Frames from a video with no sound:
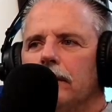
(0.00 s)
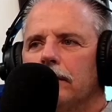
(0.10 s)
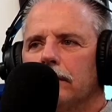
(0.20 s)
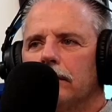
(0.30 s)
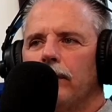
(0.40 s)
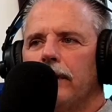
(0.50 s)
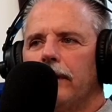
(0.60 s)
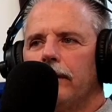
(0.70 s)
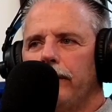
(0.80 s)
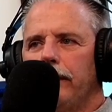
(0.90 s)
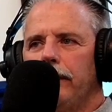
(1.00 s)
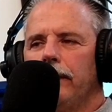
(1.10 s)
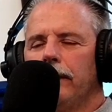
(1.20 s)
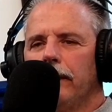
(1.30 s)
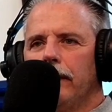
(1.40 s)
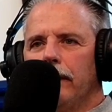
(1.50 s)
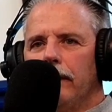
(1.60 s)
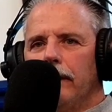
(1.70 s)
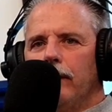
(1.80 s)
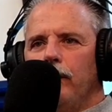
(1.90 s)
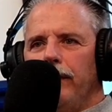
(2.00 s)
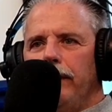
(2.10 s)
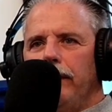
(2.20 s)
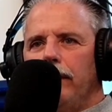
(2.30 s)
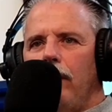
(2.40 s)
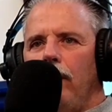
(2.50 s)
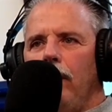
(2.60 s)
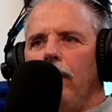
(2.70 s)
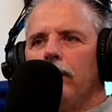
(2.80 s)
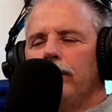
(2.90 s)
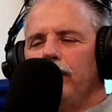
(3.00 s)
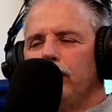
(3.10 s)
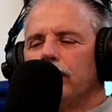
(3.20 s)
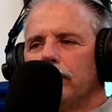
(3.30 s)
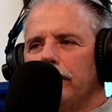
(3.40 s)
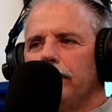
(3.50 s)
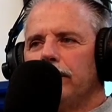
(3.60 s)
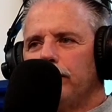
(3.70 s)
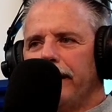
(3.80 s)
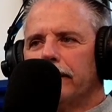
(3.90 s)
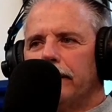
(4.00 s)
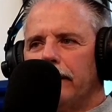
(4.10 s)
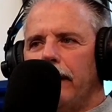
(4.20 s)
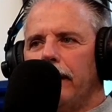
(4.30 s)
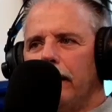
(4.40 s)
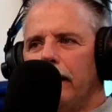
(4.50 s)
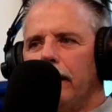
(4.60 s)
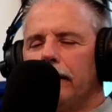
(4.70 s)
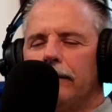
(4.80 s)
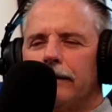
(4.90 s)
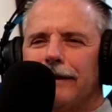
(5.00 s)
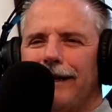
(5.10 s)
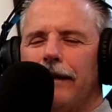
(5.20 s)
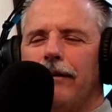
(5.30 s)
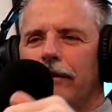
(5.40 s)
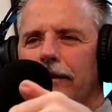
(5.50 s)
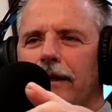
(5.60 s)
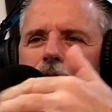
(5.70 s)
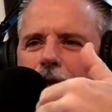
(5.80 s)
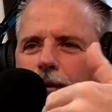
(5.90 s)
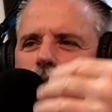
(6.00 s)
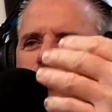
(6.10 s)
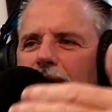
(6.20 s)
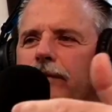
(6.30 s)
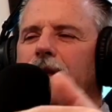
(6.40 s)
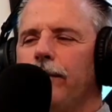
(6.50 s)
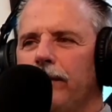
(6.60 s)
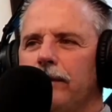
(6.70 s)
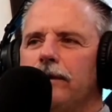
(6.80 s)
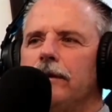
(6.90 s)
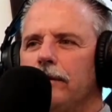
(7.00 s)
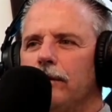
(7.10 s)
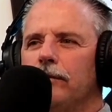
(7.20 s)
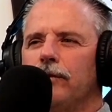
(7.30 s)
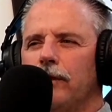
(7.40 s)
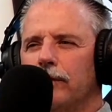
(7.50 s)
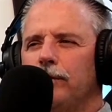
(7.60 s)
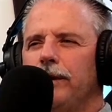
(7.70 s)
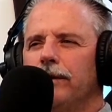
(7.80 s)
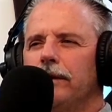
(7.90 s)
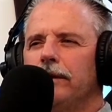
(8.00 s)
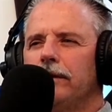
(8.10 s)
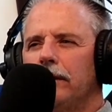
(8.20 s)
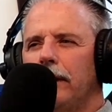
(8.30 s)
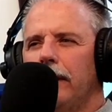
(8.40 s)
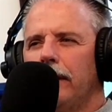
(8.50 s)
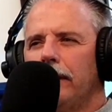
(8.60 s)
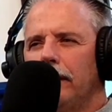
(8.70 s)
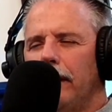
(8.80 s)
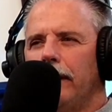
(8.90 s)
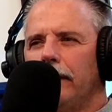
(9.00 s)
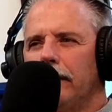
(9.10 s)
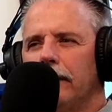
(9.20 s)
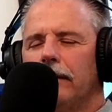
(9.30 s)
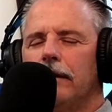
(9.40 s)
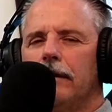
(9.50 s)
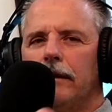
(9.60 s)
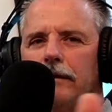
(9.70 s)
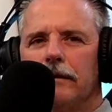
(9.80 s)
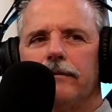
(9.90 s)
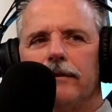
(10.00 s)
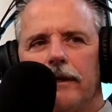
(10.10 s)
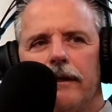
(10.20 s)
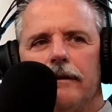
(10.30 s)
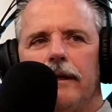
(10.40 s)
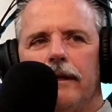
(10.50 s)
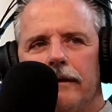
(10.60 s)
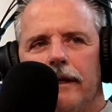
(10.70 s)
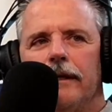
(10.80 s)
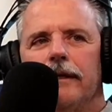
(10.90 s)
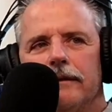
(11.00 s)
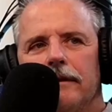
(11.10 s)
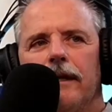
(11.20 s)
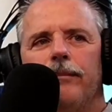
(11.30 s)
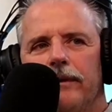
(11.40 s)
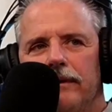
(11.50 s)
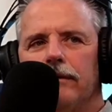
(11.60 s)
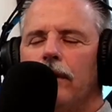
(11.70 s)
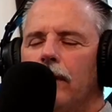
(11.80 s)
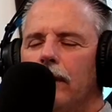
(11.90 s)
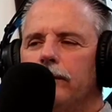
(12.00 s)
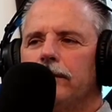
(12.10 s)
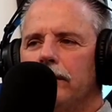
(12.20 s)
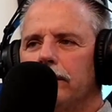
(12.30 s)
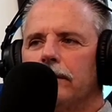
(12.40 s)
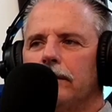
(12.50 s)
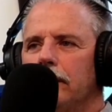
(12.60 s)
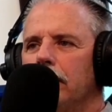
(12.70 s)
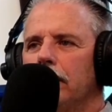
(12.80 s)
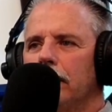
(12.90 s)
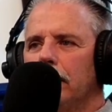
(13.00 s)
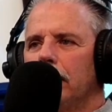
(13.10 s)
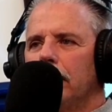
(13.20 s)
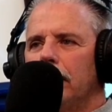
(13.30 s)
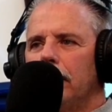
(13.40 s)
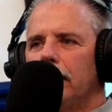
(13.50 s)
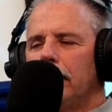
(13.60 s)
someone that we all mutually respect at a, I don't want to say at our level like we're above them, but just in terms of our experience and as Liv said, that they could step into our position and